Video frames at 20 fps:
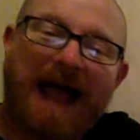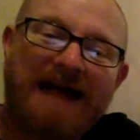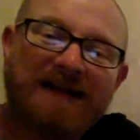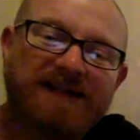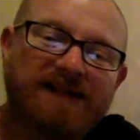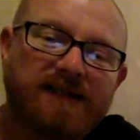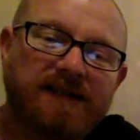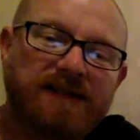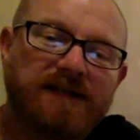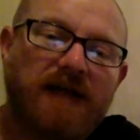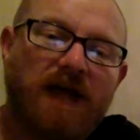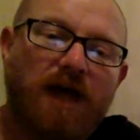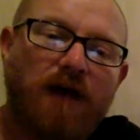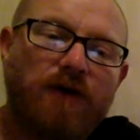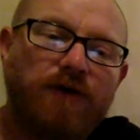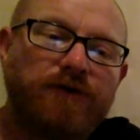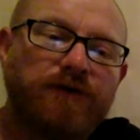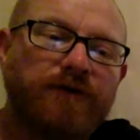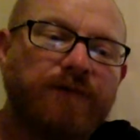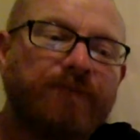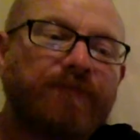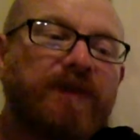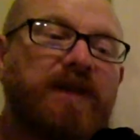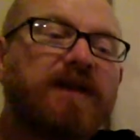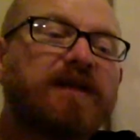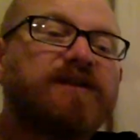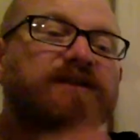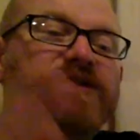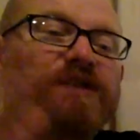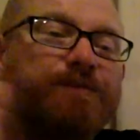acetone
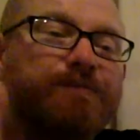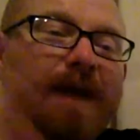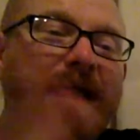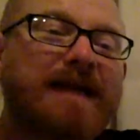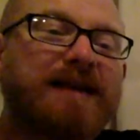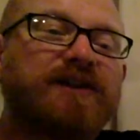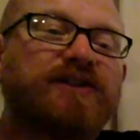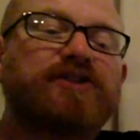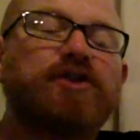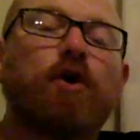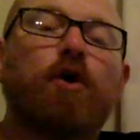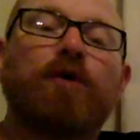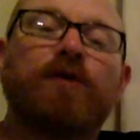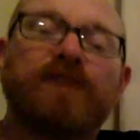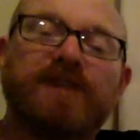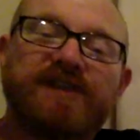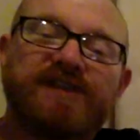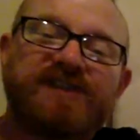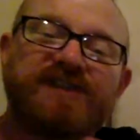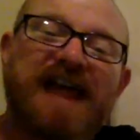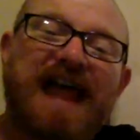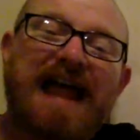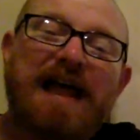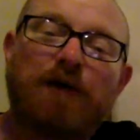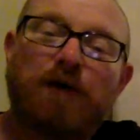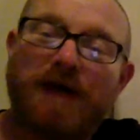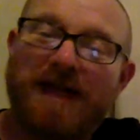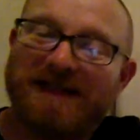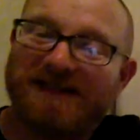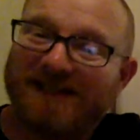to make sure that the
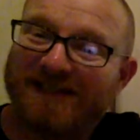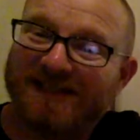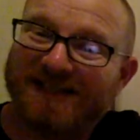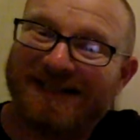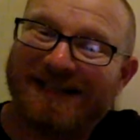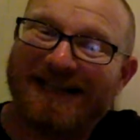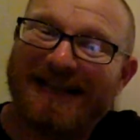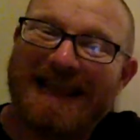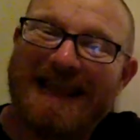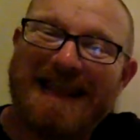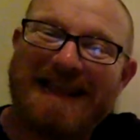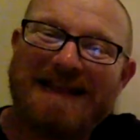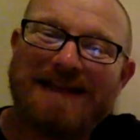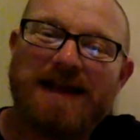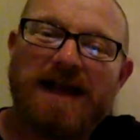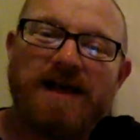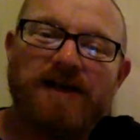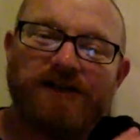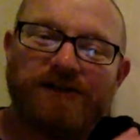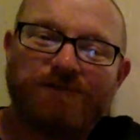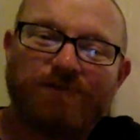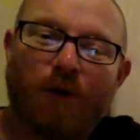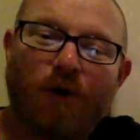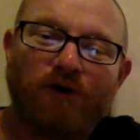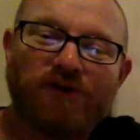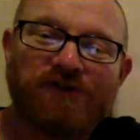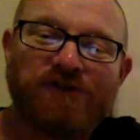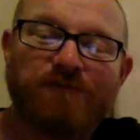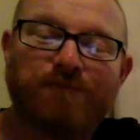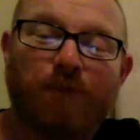sail is as clean as
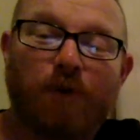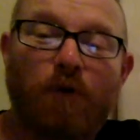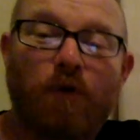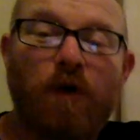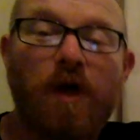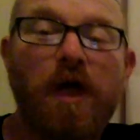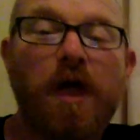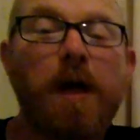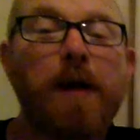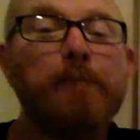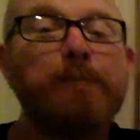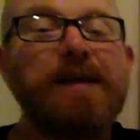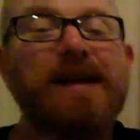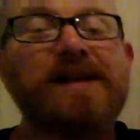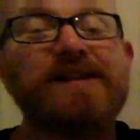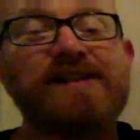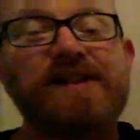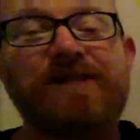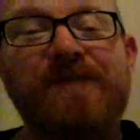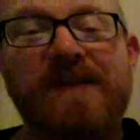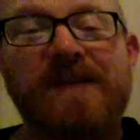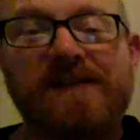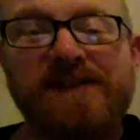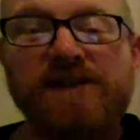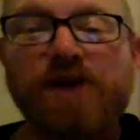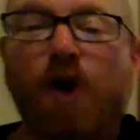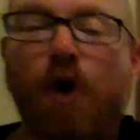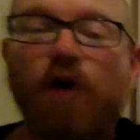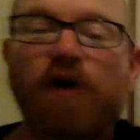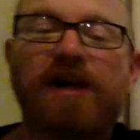possible. Because if it's
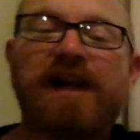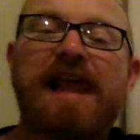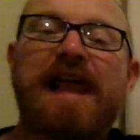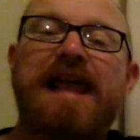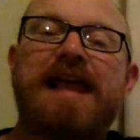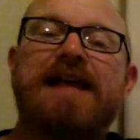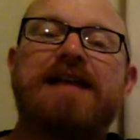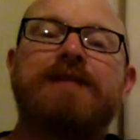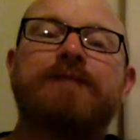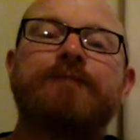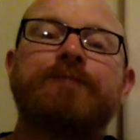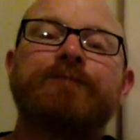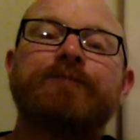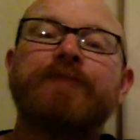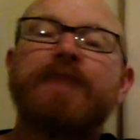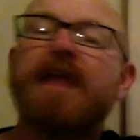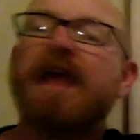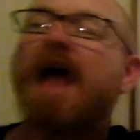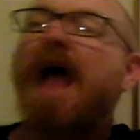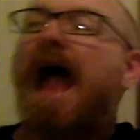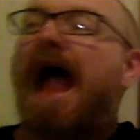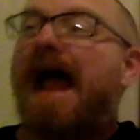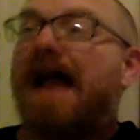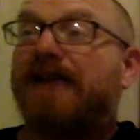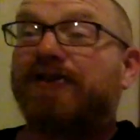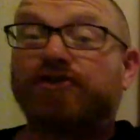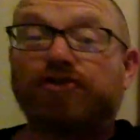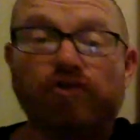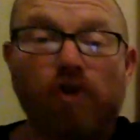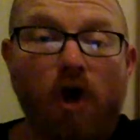not clean
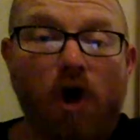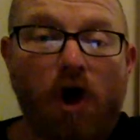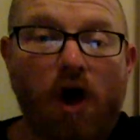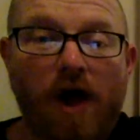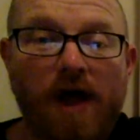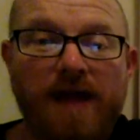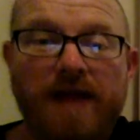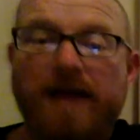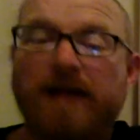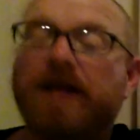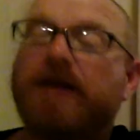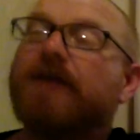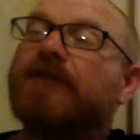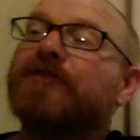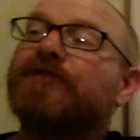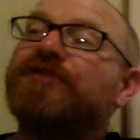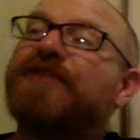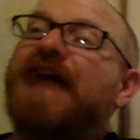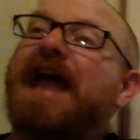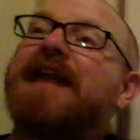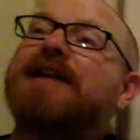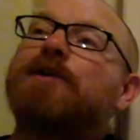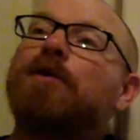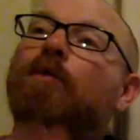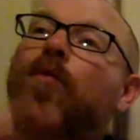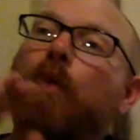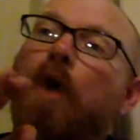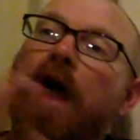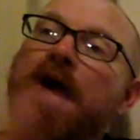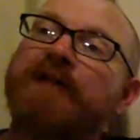and dry, then
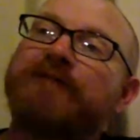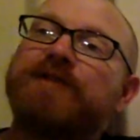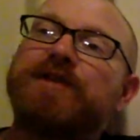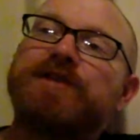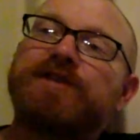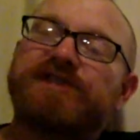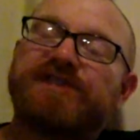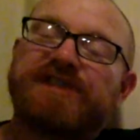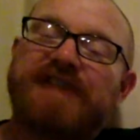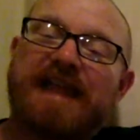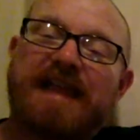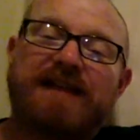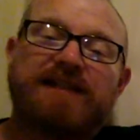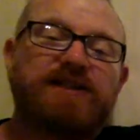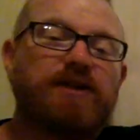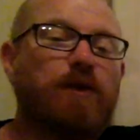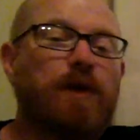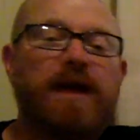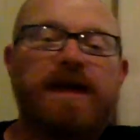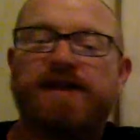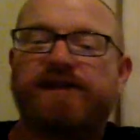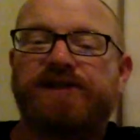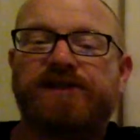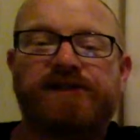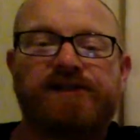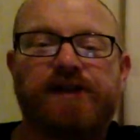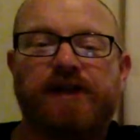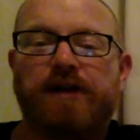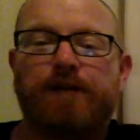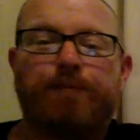whatever you stick to it is
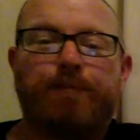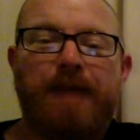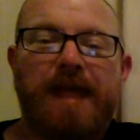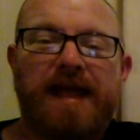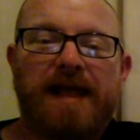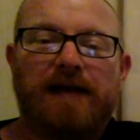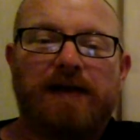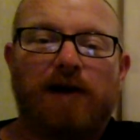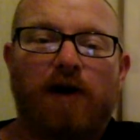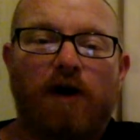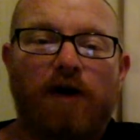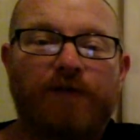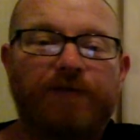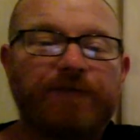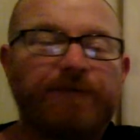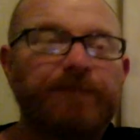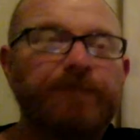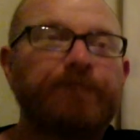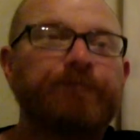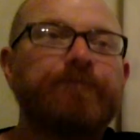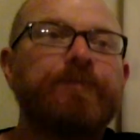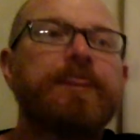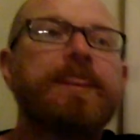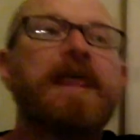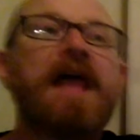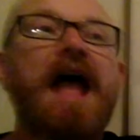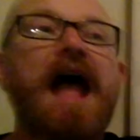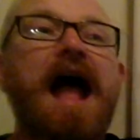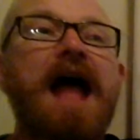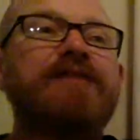just going to peel off.
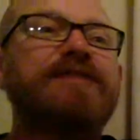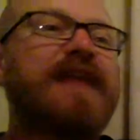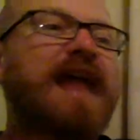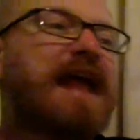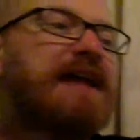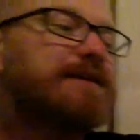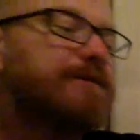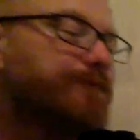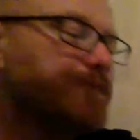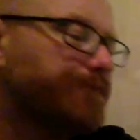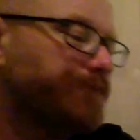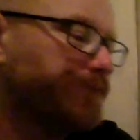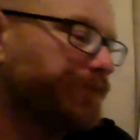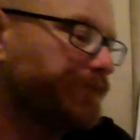And then